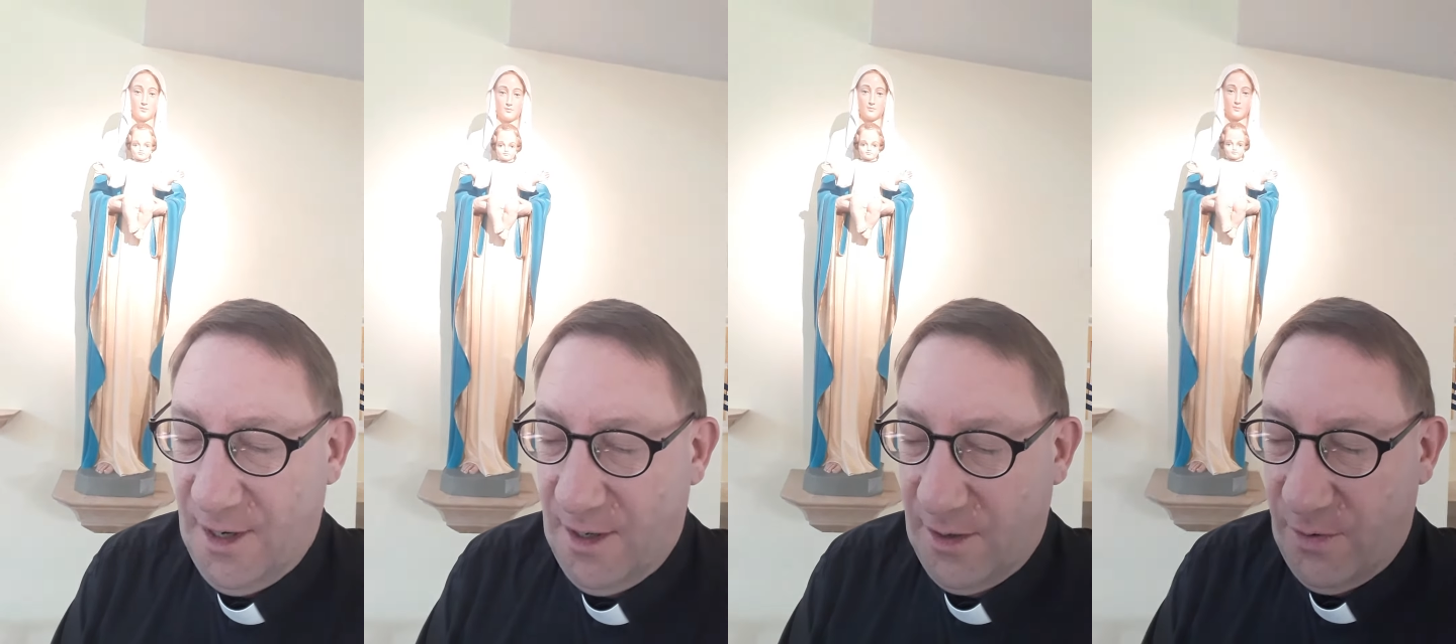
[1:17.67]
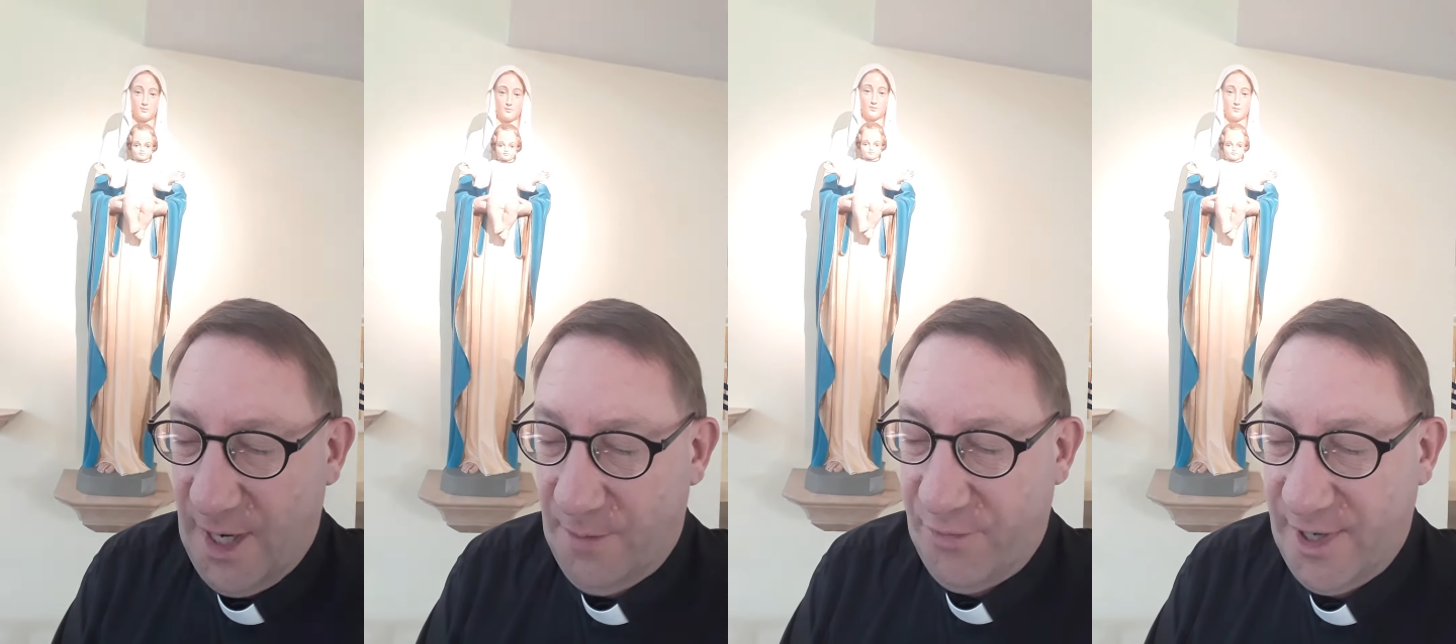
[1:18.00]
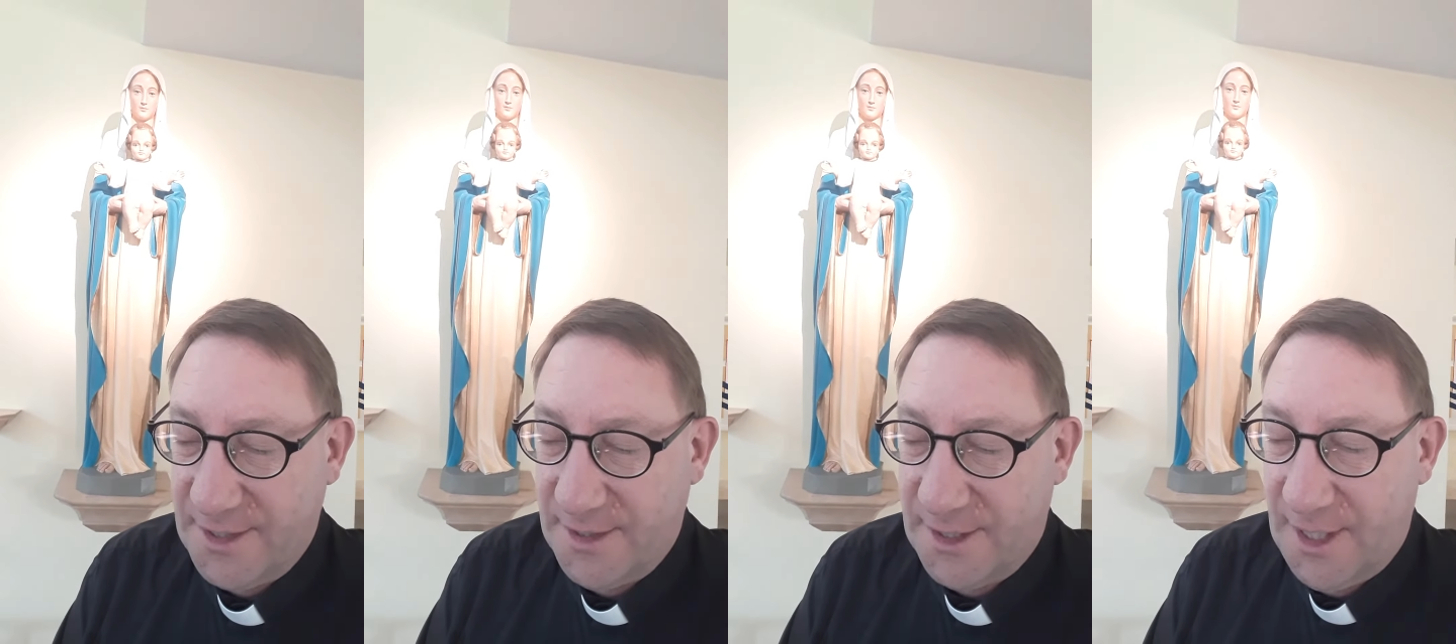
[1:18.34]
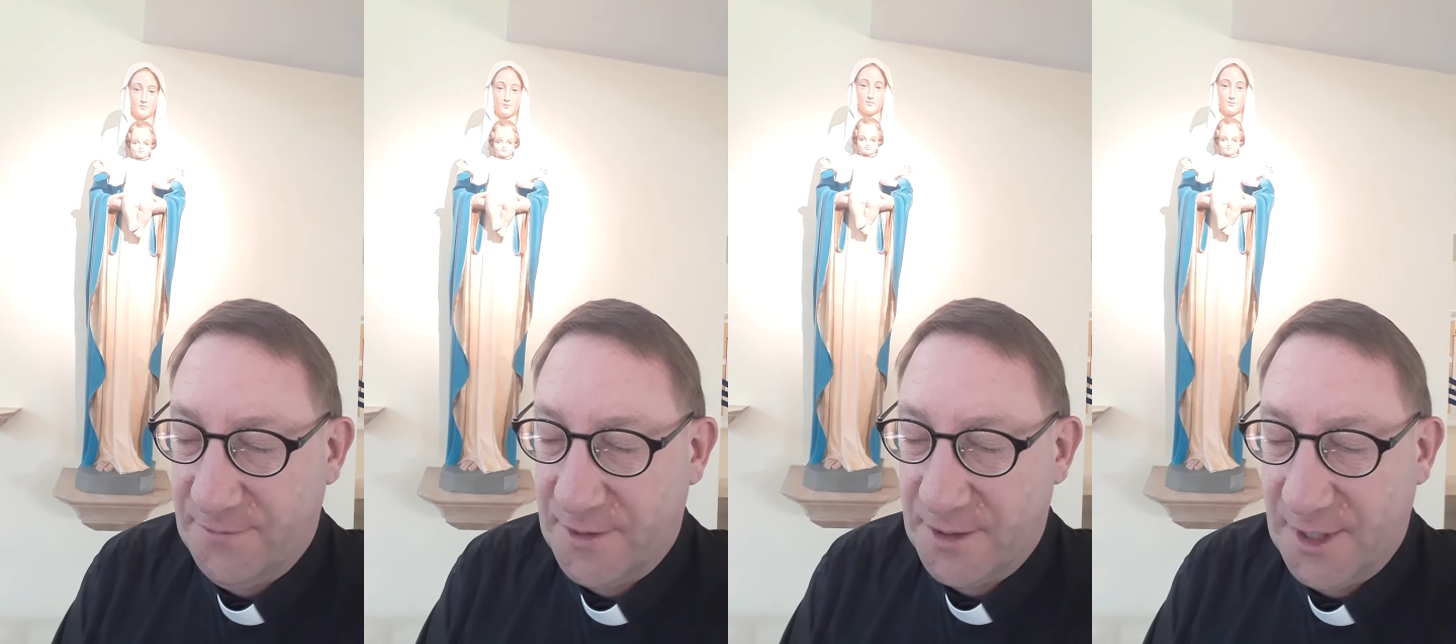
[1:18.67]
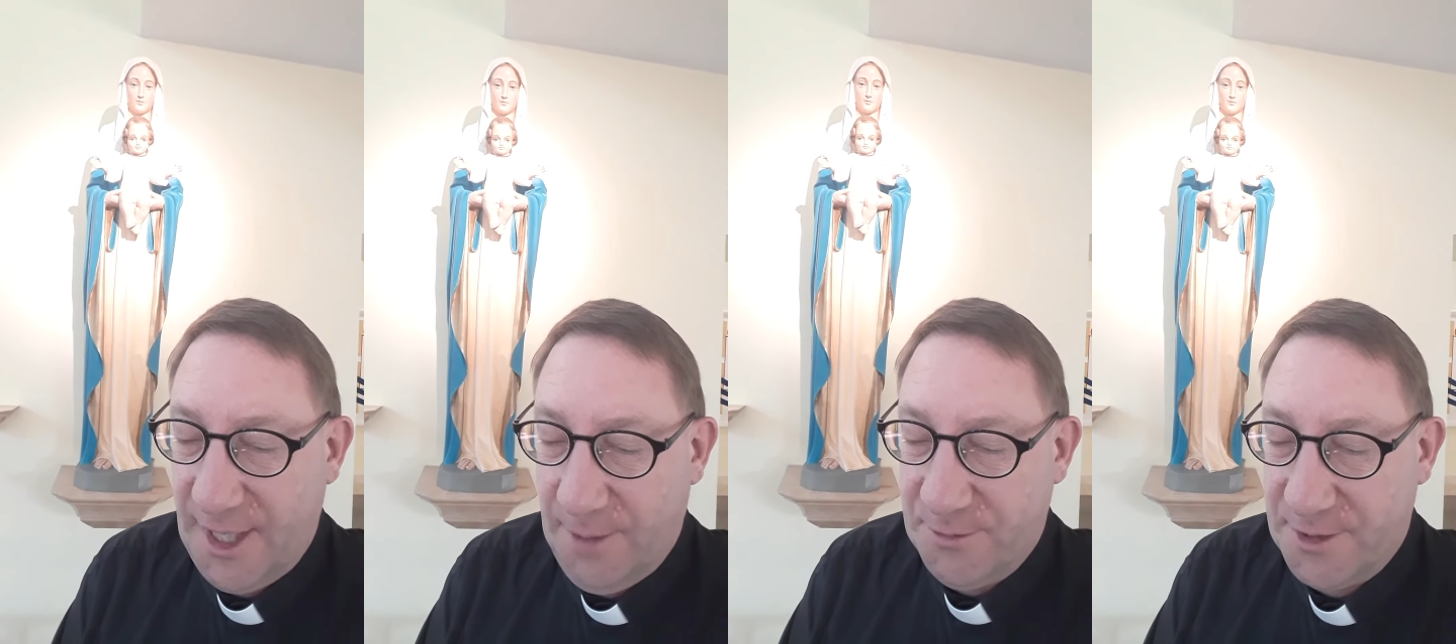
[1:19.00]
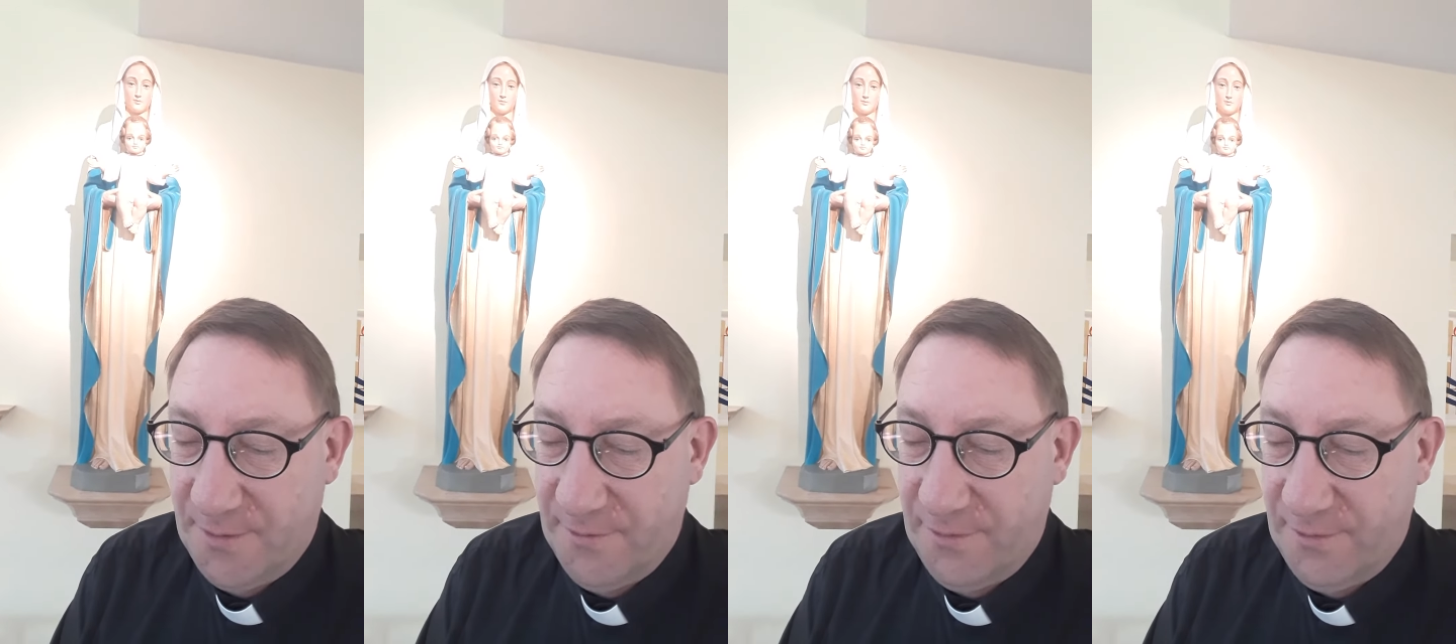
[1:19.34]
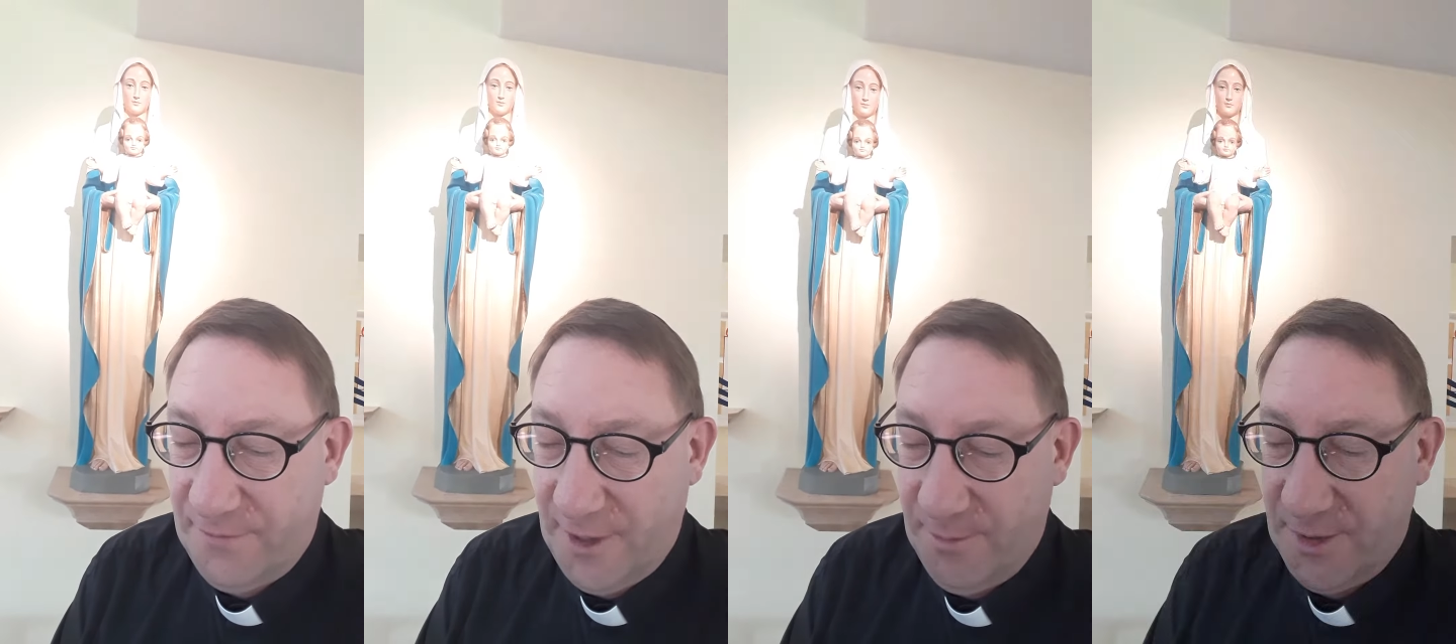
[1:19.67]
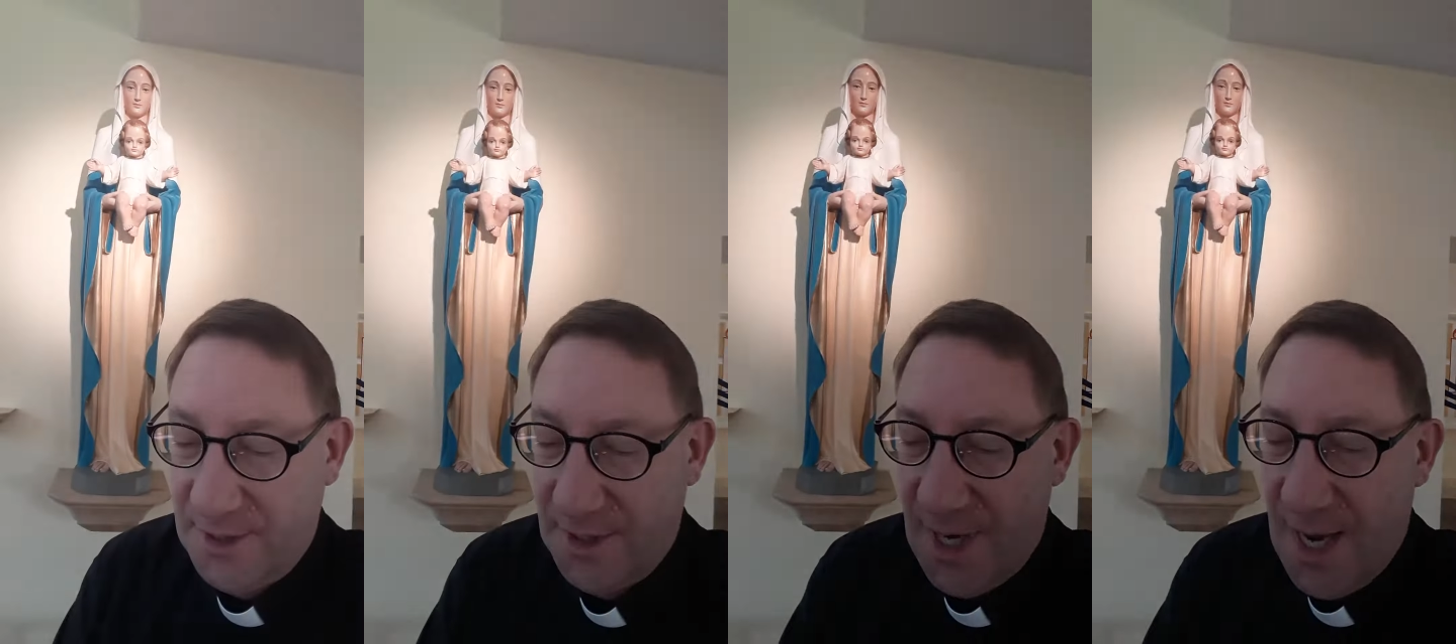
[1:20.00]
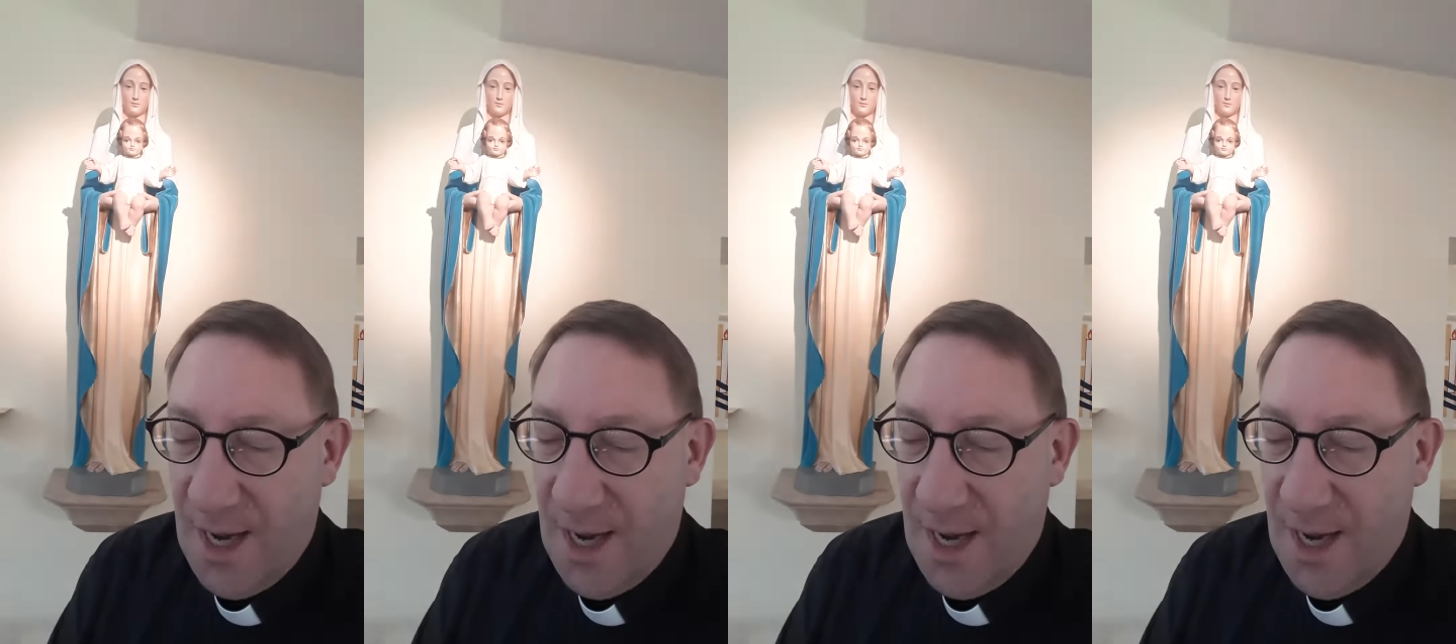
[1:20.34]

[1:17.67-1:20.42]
Her quiet presence gives us a glimpse of the fulfillment